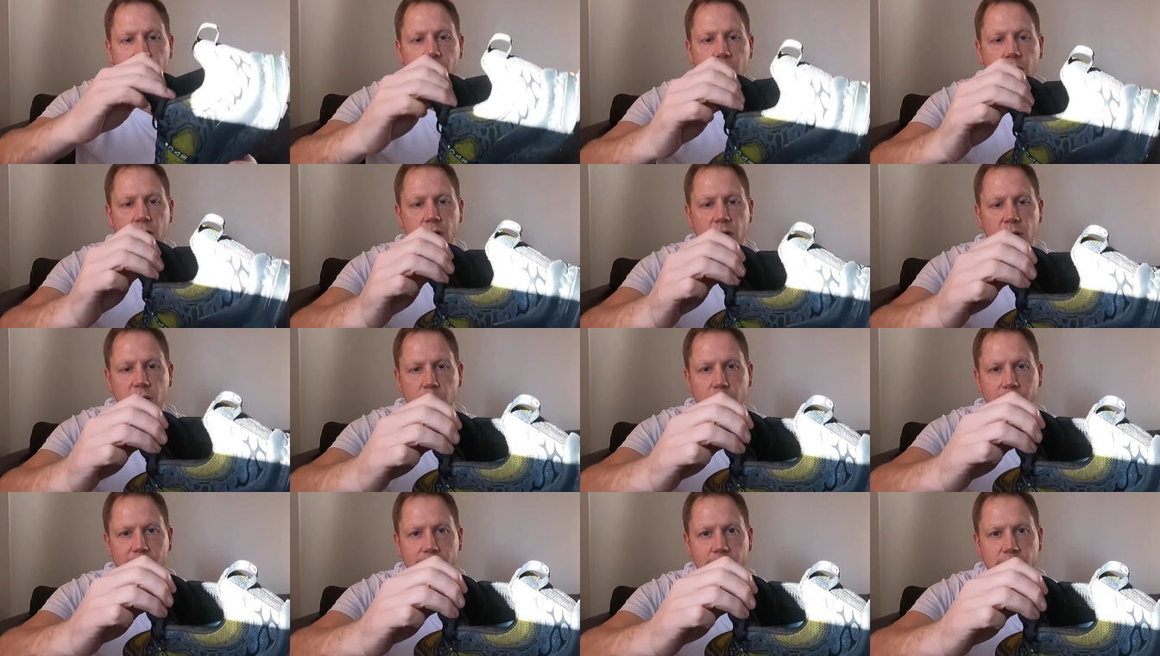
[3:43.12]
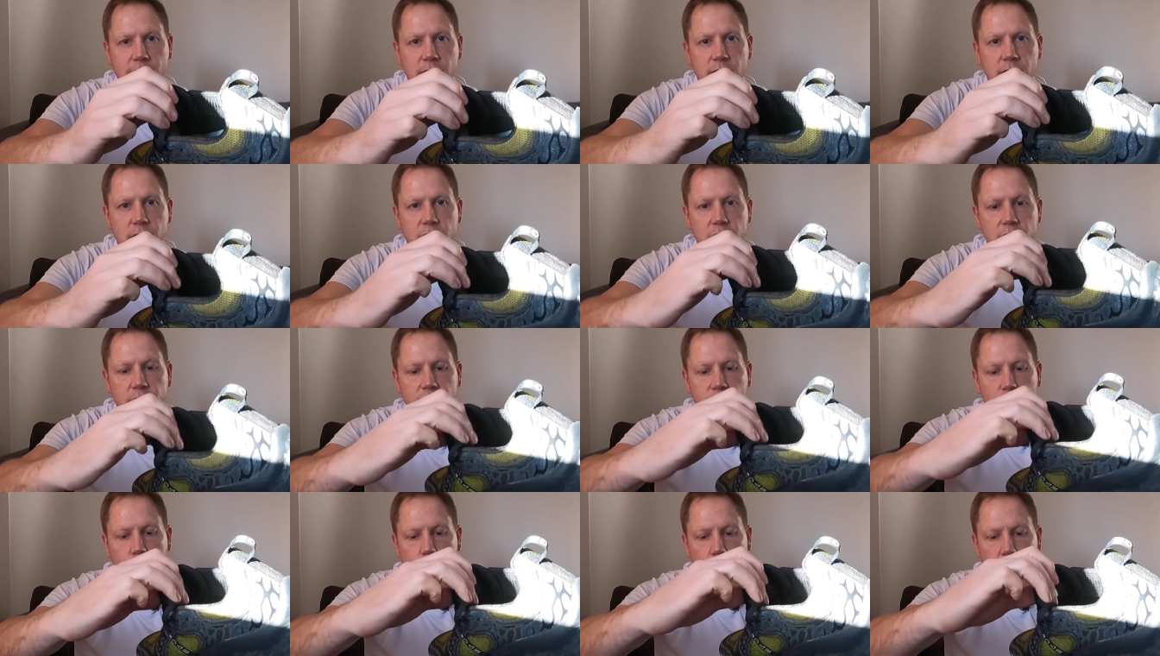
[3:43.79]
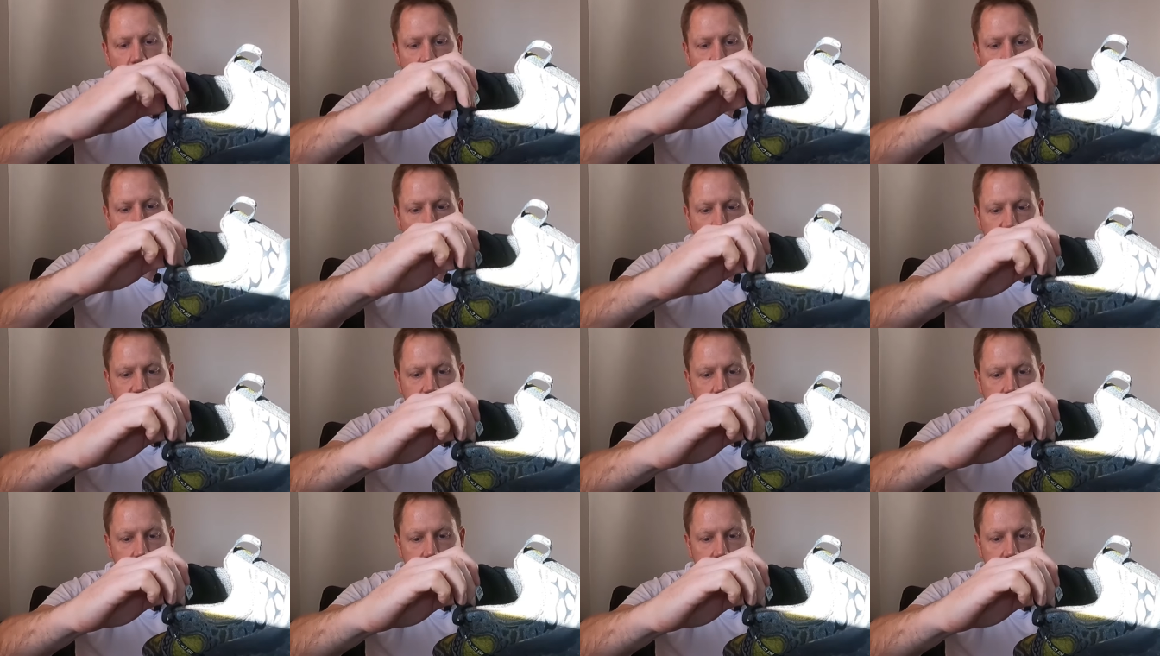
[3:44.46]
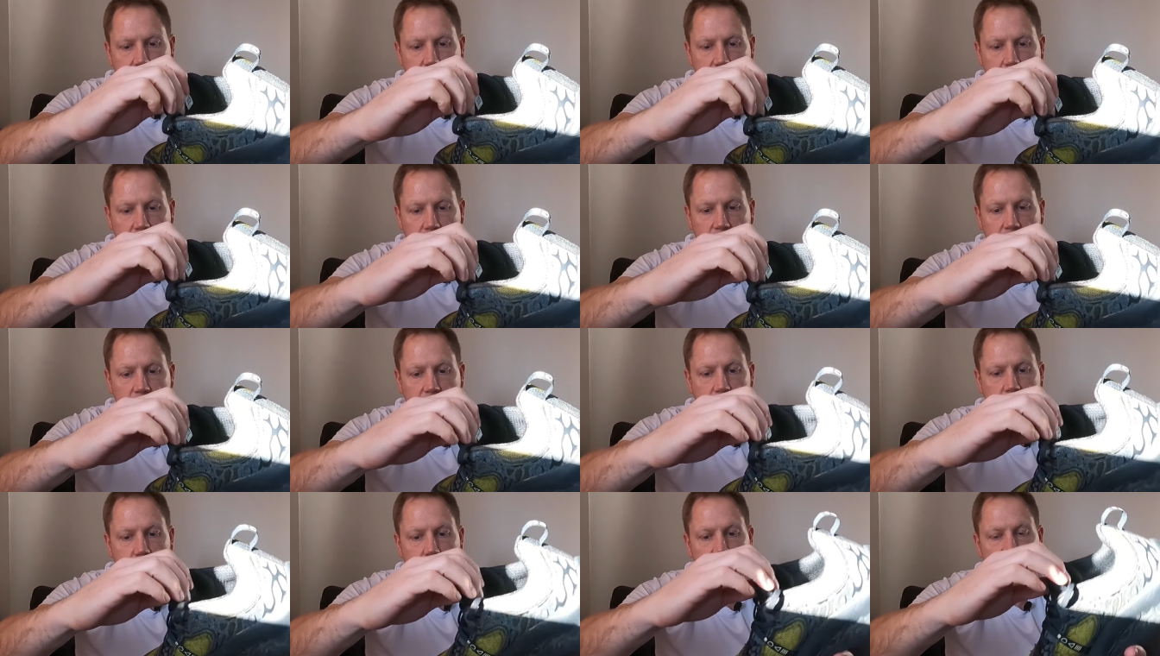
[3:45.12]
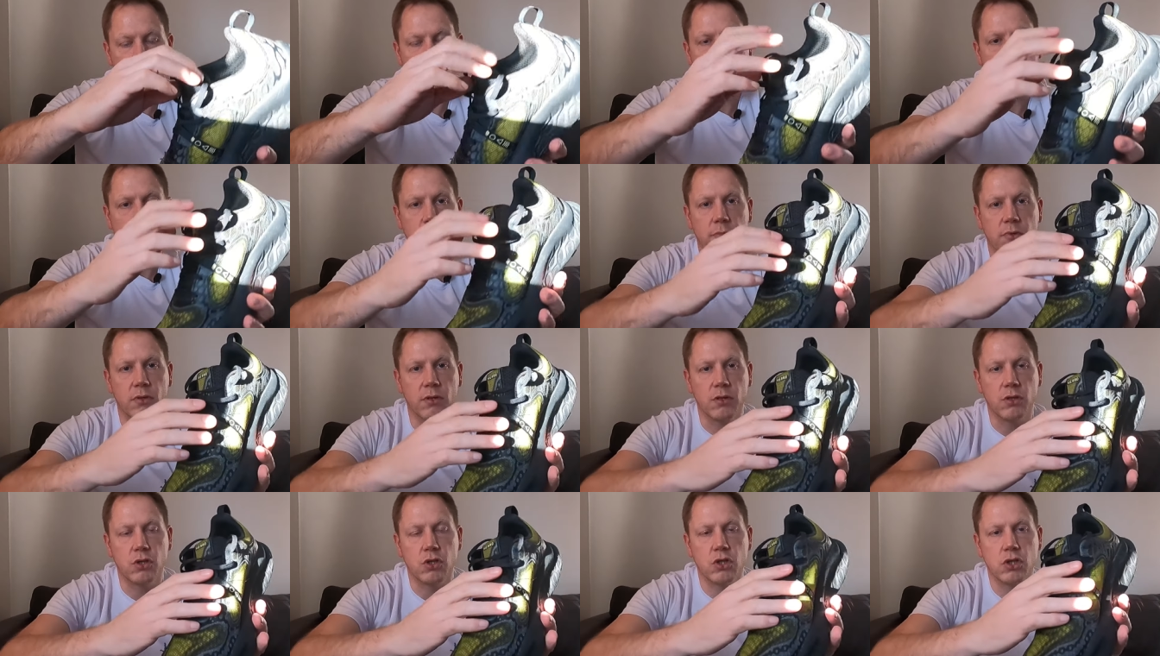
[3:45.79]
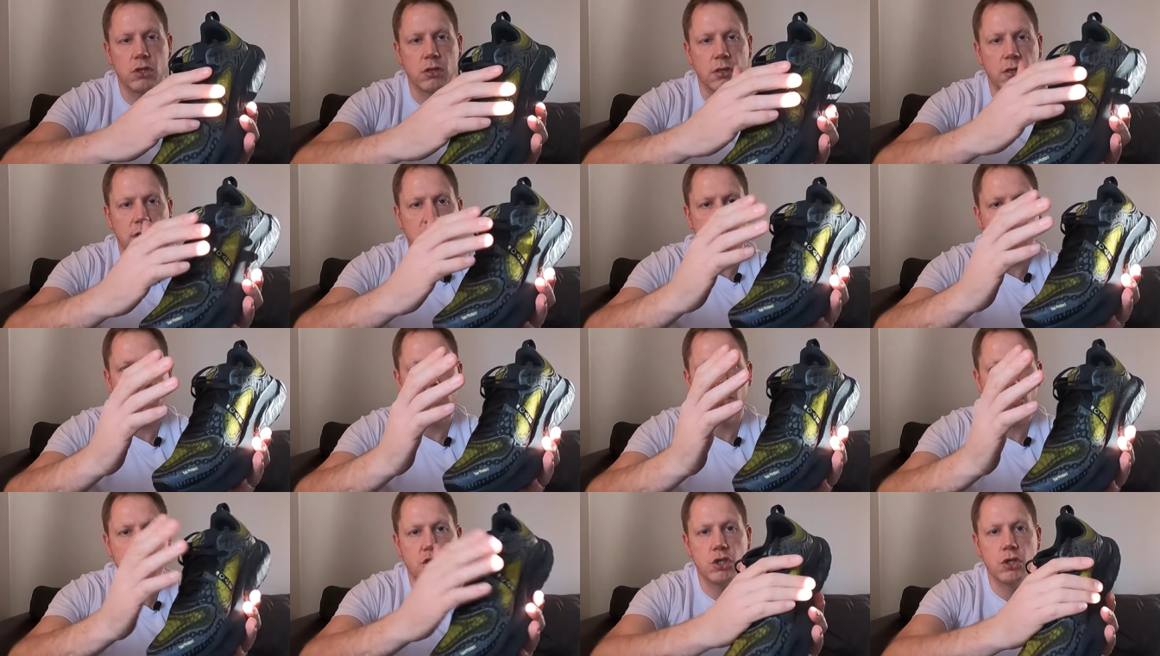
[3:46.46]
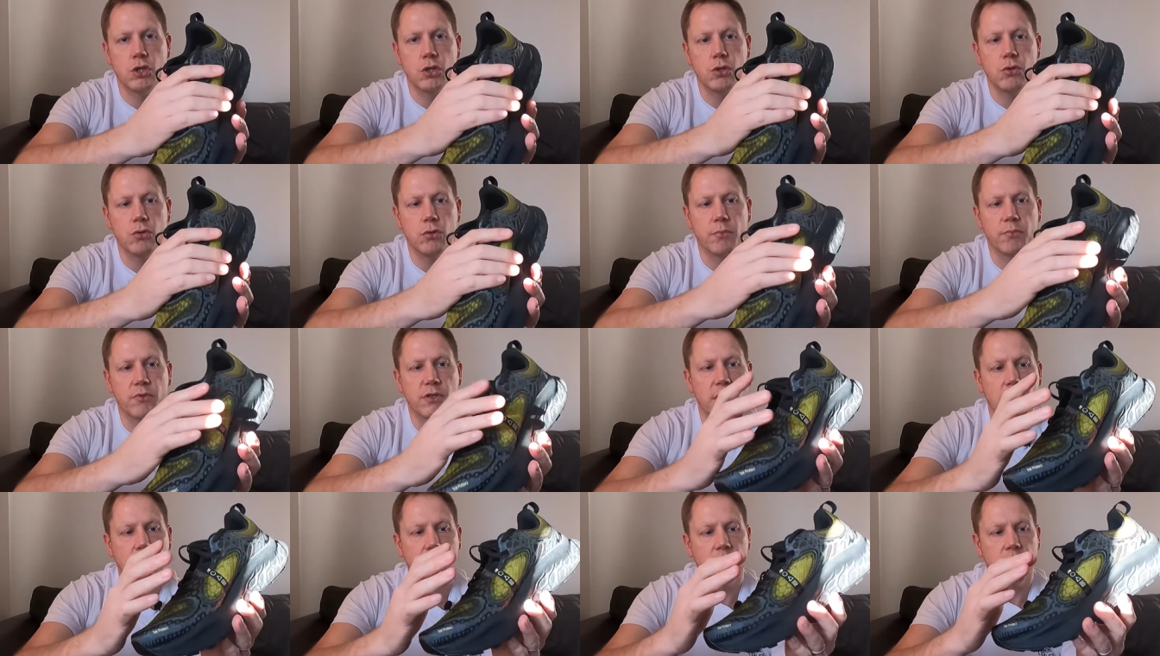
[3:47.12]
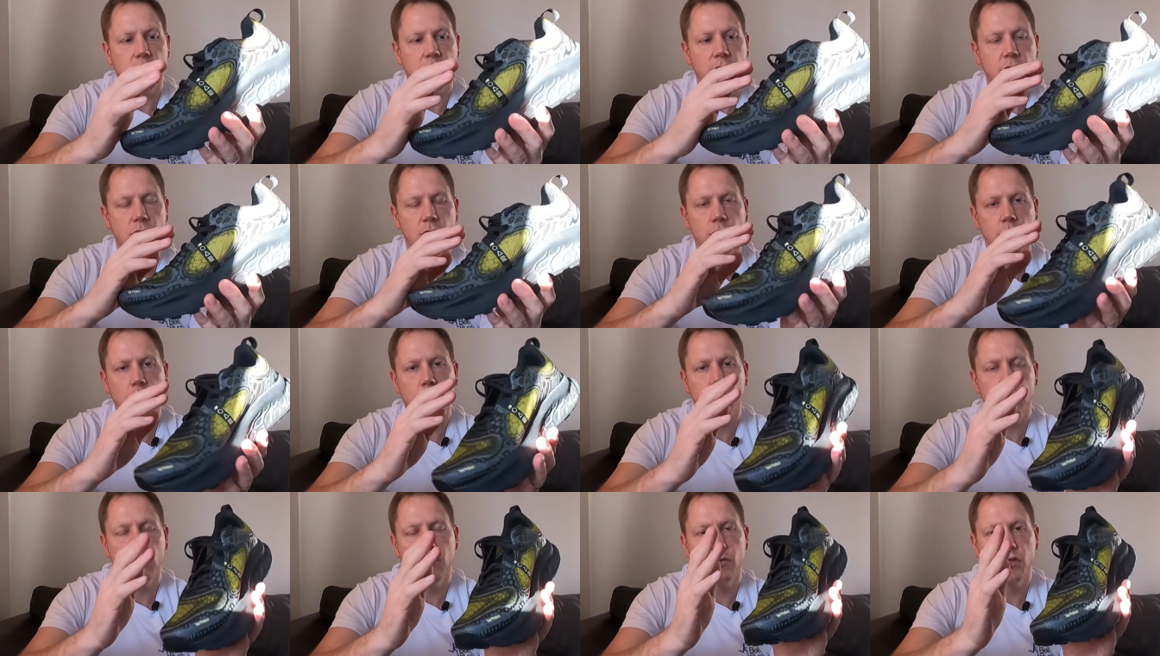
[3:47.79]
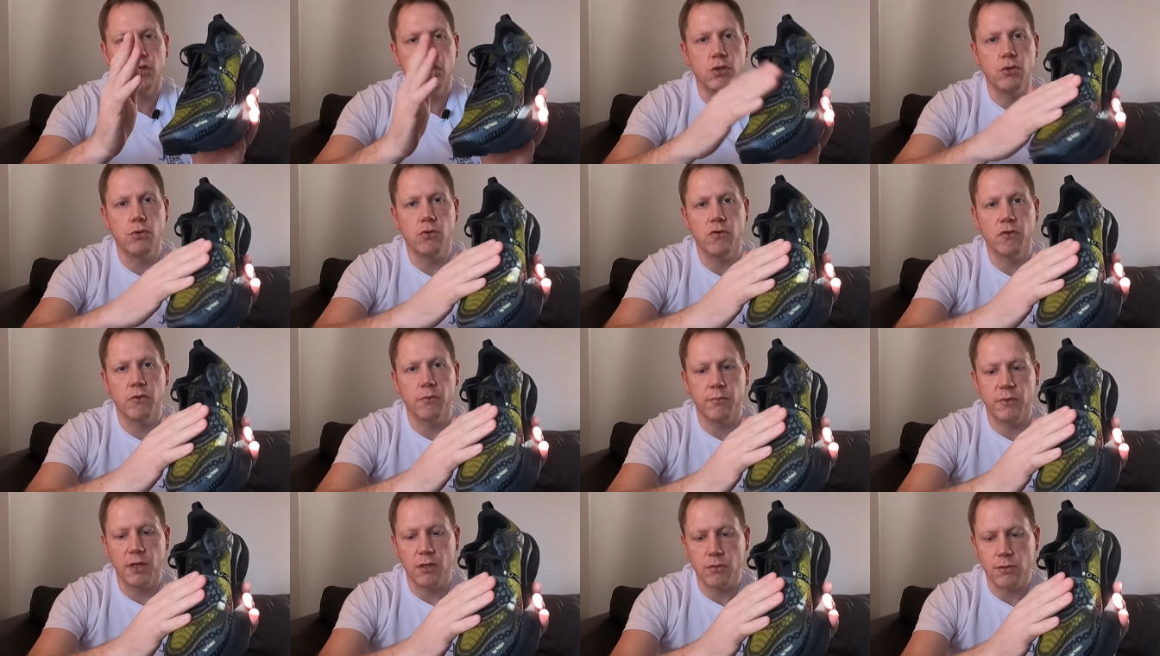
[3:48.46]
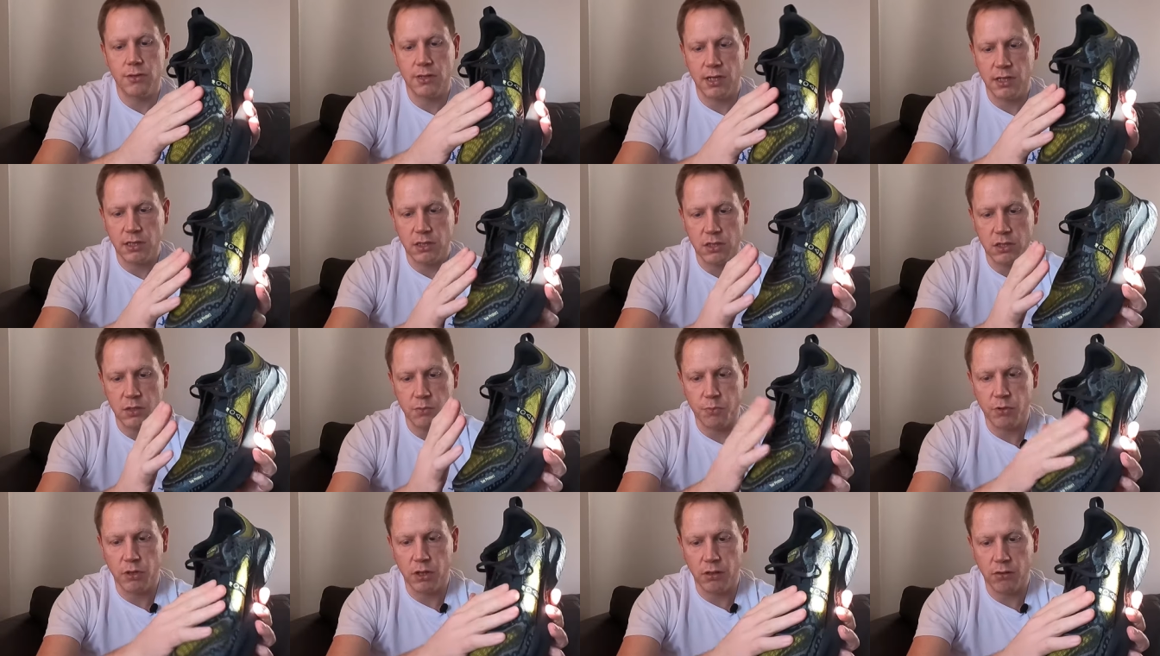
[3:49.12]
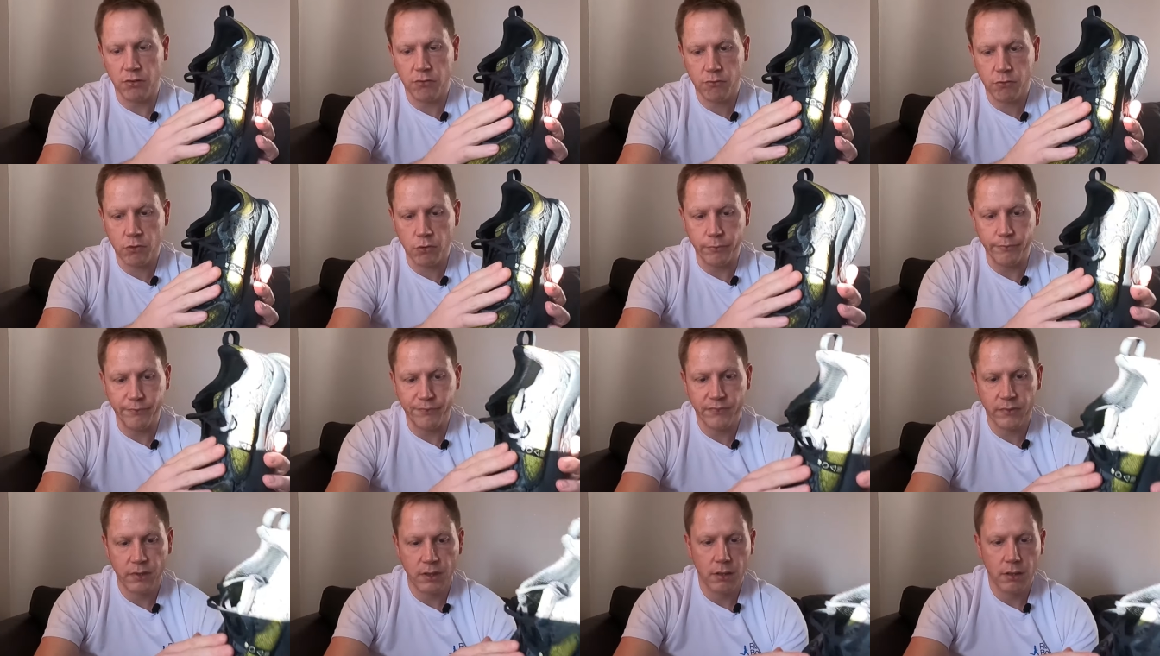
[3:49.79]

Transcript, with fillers: and lightly padded for comfort uh, across the top of the, sho uh, the shoe, protecting your shoe from those laces pulling through.